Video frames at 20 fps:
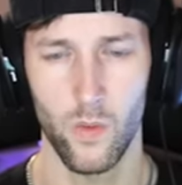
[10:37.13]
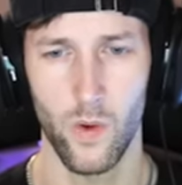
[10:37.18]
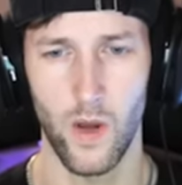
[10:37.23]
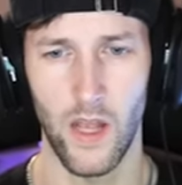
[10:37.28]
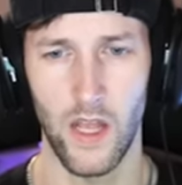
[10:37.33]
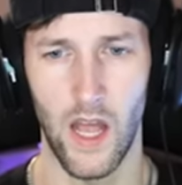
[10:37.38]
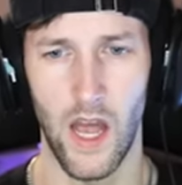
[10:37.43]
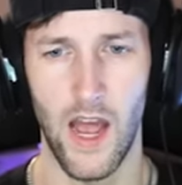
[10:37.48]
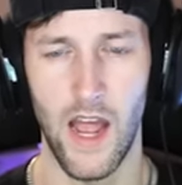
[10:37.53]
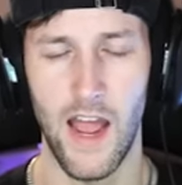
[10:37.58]

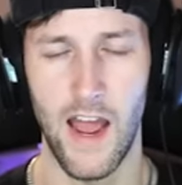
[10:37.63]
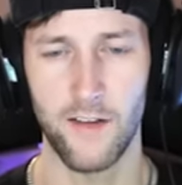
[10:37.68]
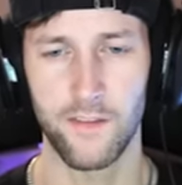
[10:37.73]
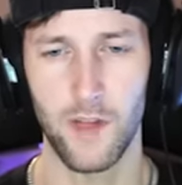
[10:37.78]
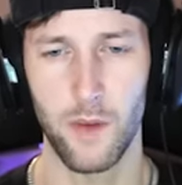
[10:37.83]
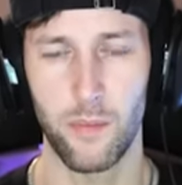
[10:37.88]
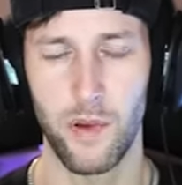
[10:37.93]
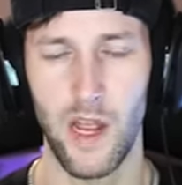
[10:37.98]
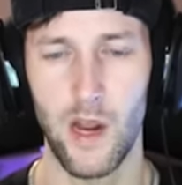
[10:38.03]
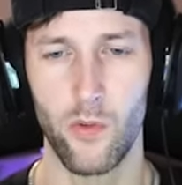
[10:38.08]
Wait, I have
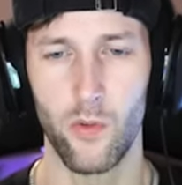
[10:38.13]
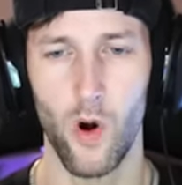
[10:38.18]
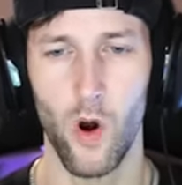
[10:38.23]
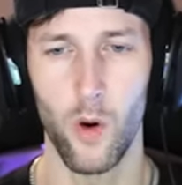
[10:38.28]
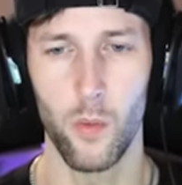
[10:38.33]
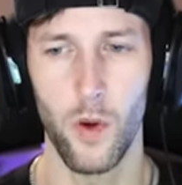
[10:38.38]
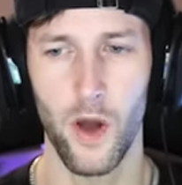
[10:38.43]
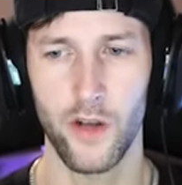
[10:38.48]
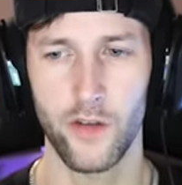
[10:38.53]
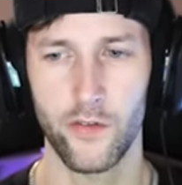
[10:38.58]
to pay
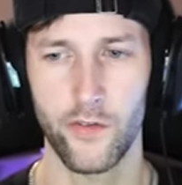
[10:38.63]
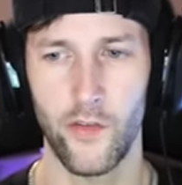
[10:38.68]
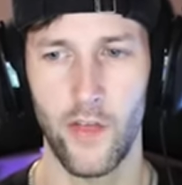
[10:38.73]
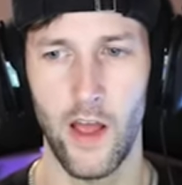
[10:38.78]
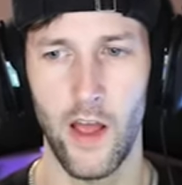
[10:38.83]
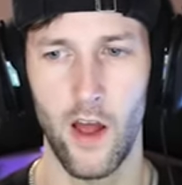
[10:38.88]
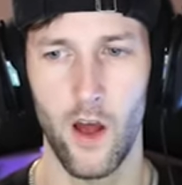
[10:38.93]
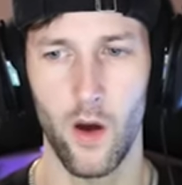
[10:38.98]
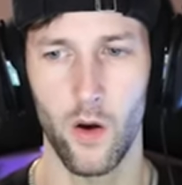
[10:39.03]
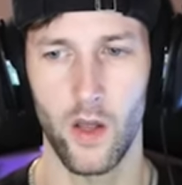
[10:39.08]
Robux for
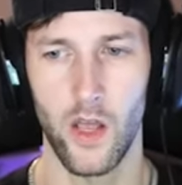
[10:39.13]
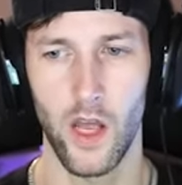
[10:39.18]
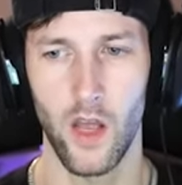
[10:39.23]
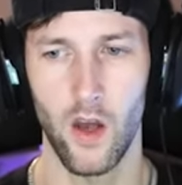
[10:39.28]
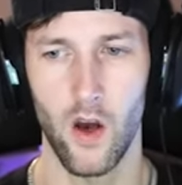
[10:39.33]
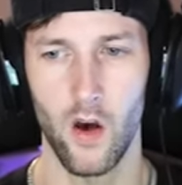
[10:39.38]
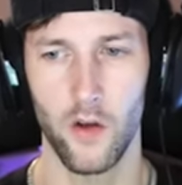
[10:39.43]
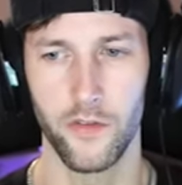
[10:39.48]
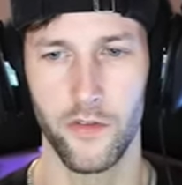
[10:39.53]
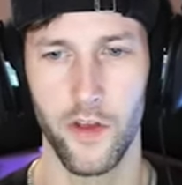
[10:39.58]
that?
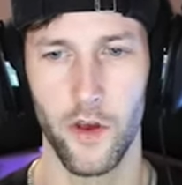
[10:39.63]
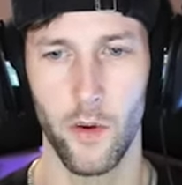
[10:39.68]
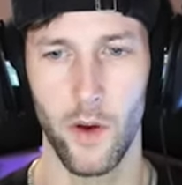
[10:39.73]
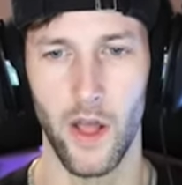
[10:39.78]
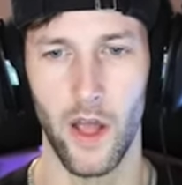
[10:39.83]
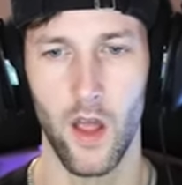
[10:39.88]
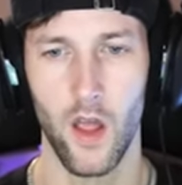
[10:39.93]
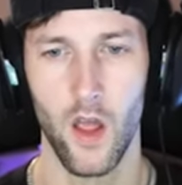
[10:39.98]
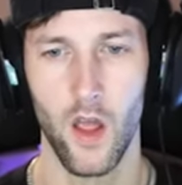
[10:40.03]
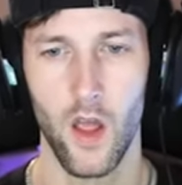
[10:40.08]
Okay, I'll do
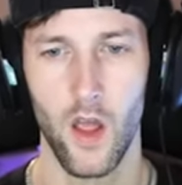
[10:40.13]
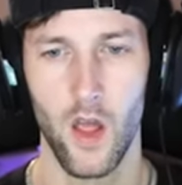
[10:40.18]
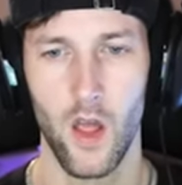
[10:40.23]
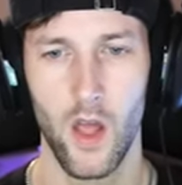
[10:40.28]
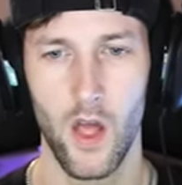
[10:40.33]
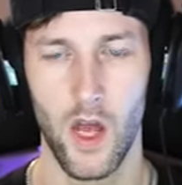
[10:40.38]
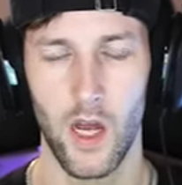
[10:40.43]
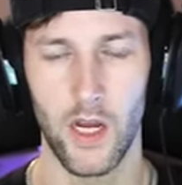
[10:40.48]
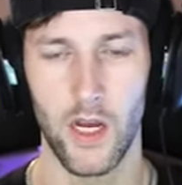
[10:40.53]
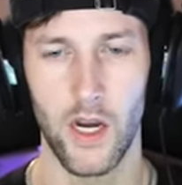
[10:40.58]
it.
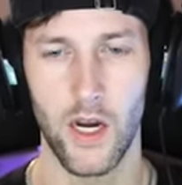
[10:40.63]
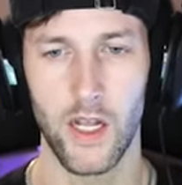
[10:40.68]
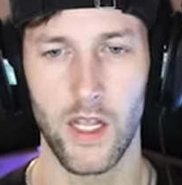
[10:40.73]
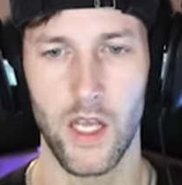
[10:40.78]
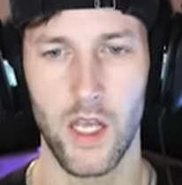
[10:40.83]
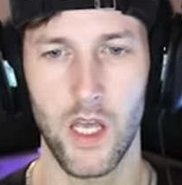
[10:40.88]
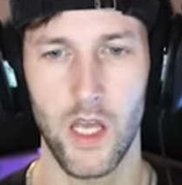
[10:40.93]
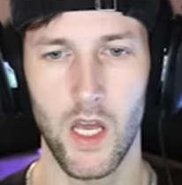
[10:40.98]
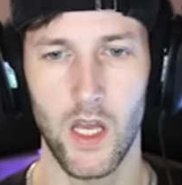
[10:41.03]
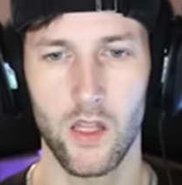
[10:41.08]
I'm gonna
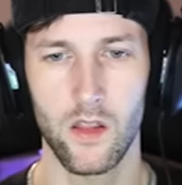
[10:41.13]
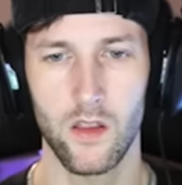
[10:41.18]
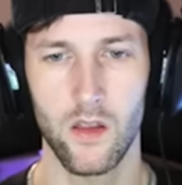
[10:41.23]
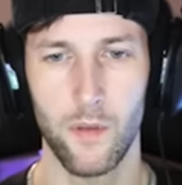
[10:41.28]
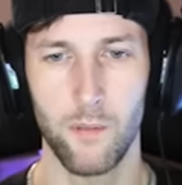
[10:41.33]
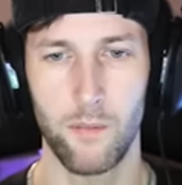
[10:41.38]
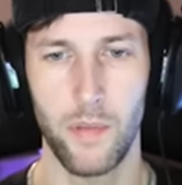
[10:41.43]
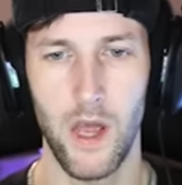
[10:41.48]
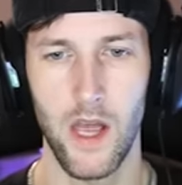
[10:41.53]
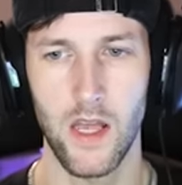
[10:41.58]
kick
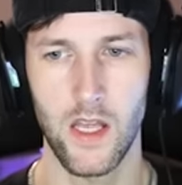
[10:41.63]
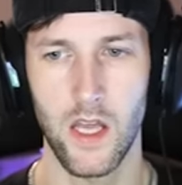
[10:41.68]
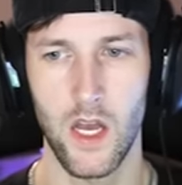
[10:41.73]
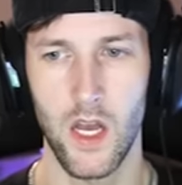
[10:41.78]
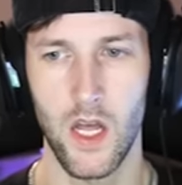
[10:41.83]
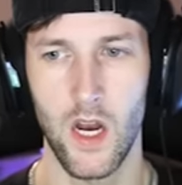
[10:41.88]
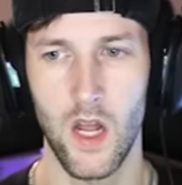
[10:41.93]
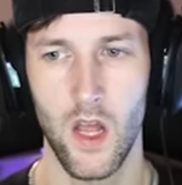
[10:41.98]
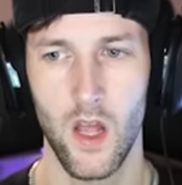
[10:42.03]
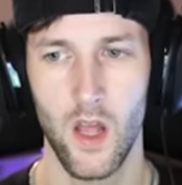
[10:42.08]
the
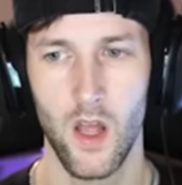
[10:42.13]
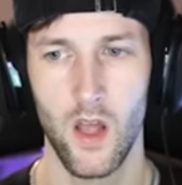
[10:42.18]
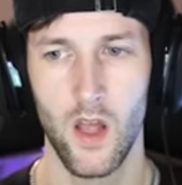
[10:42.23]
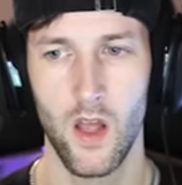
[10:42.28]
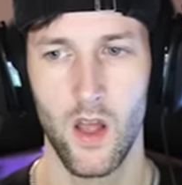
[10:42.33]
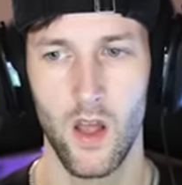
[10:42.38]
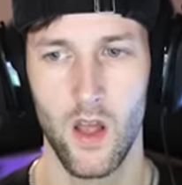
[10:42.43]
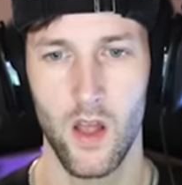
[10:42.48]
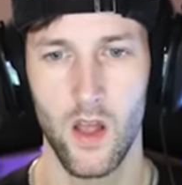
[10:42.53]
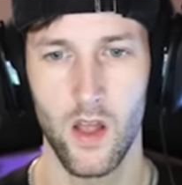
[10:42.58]
bacon.
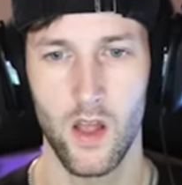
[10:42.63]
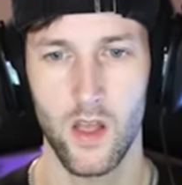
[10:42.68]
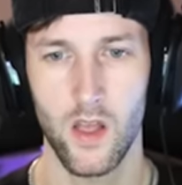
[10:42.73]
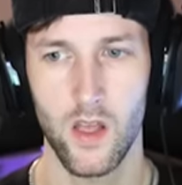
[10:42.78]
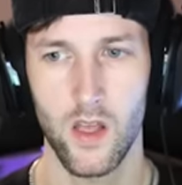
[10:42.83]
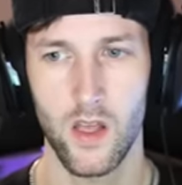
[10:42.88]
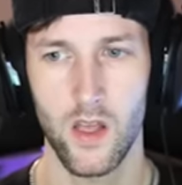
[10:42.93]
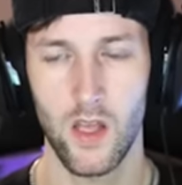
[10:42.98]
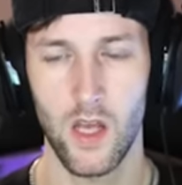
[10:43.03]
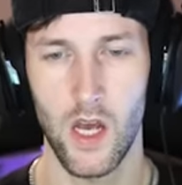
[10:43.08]

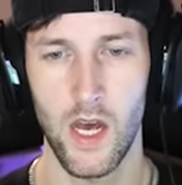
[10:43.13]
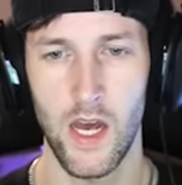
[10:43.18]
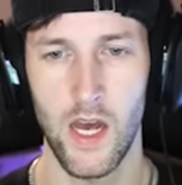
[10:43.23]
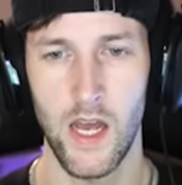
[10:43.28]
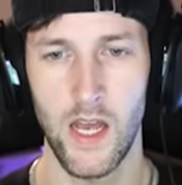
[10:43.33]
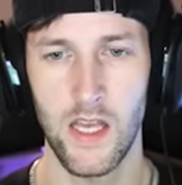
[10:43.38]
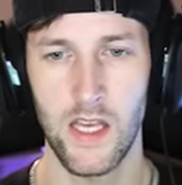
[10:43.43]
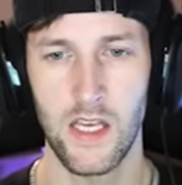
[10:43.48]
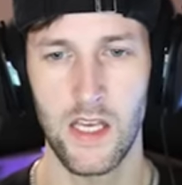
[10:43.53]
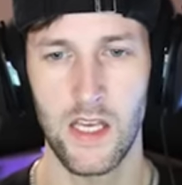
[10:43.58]

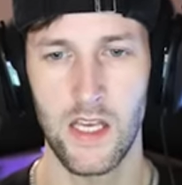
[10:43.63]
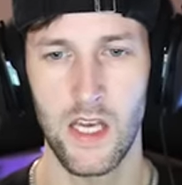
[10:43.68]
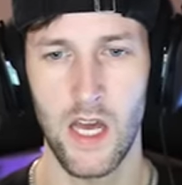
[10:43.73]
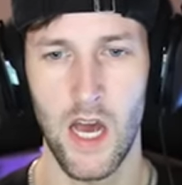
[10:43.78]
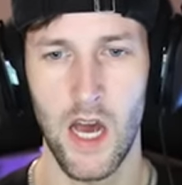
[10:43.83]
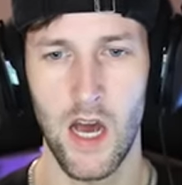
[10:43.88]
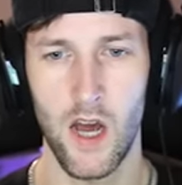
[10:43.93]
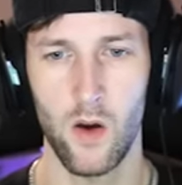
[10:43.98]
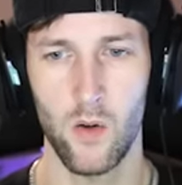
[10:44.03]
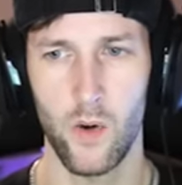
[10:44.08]

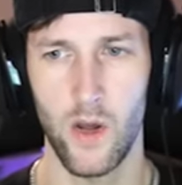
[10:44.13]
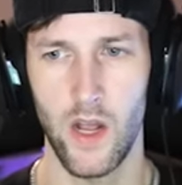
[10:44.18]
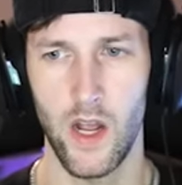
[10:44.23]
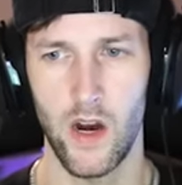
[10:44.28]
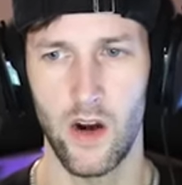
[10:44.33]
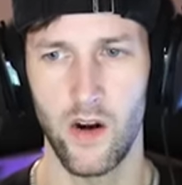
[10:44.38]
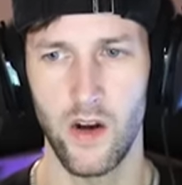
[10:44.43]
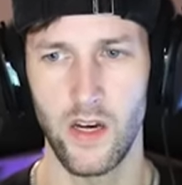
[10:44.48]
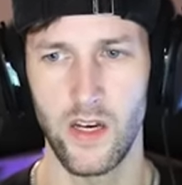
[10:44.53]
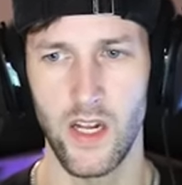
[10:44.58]
Kaya. Wait,
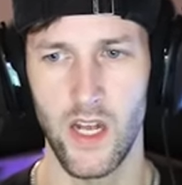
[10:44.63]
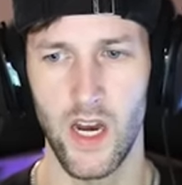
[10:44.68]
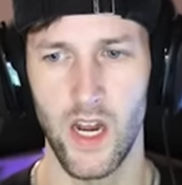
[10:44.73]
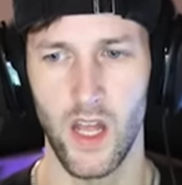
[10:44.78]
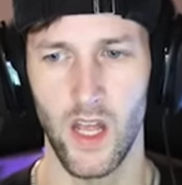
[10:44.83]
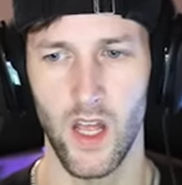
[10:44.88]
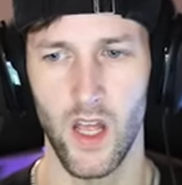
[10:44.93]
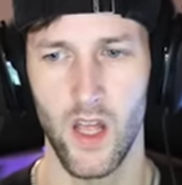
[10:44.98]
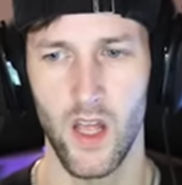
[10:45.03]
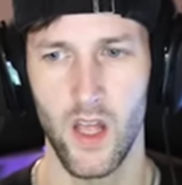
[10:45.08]
I already did
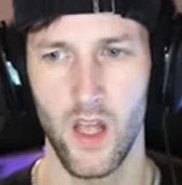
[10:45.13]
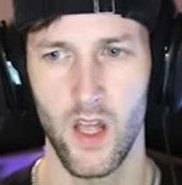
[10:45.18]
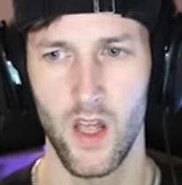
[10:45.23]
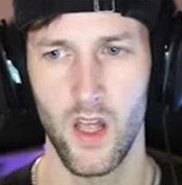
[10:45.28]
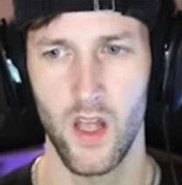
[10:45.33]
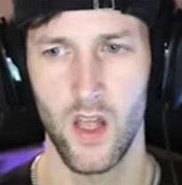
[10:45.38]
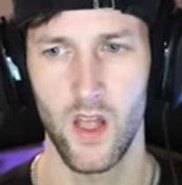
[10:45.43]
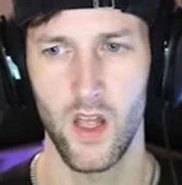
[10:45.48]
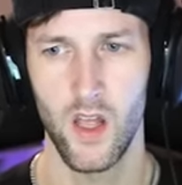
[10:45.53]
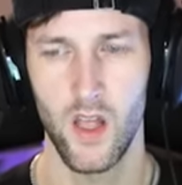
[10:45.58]
it.
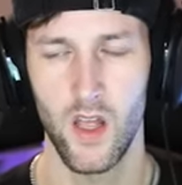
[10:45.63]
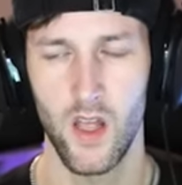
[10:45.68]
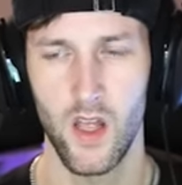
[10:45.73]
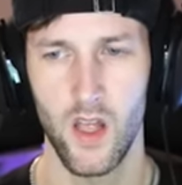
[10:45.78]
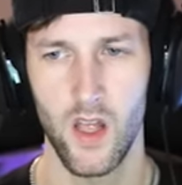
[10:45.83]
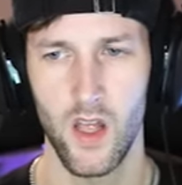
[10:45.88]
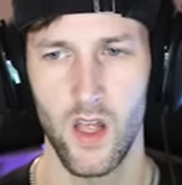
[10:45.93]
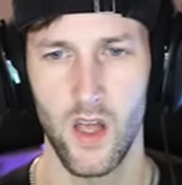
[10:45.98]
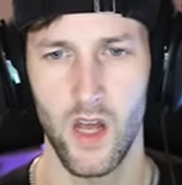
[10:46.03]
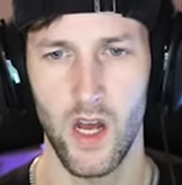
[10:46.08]

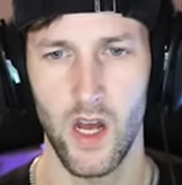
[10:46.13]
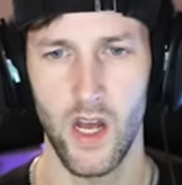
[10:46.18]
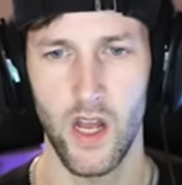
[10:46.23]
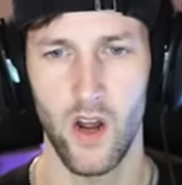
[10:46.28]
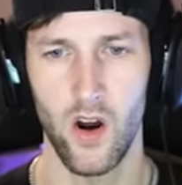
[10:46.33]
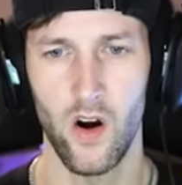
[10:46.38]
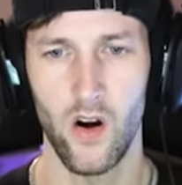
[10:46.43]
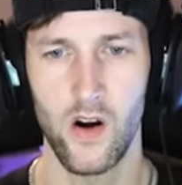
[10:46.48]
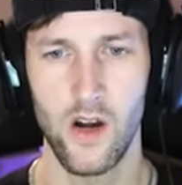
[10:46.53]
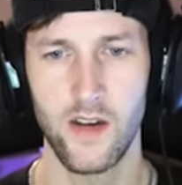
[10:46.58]

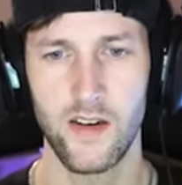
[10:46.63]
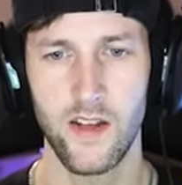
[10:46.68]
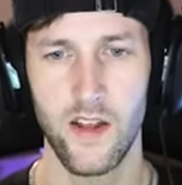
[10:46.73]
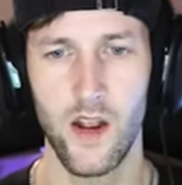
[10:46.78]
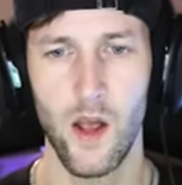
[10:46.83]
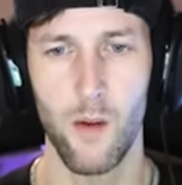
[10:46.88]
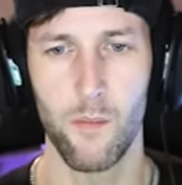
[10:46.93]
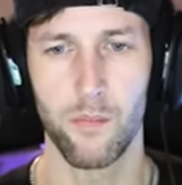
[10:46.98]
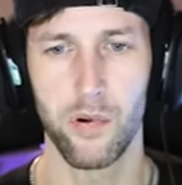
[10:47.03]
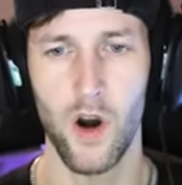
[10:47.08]
I already
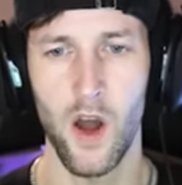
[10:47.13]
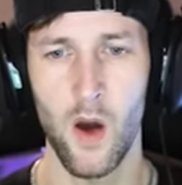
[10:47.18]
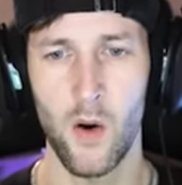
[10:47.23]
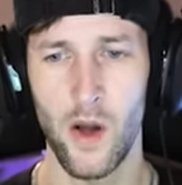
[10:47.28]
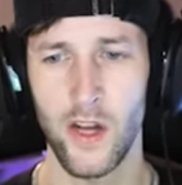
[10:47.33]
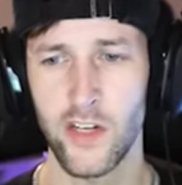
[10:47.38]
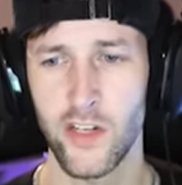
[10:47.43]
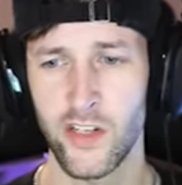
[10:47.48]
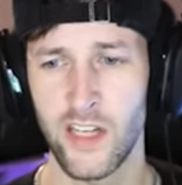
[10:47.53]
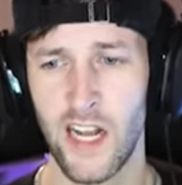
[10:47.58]
did it.
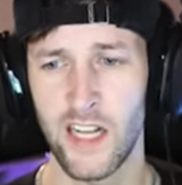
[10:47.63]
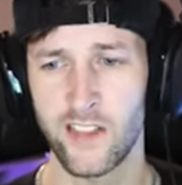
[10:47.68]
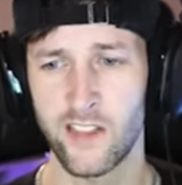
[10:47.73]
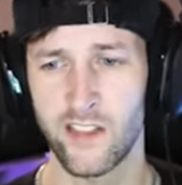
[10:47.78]
Bro, I just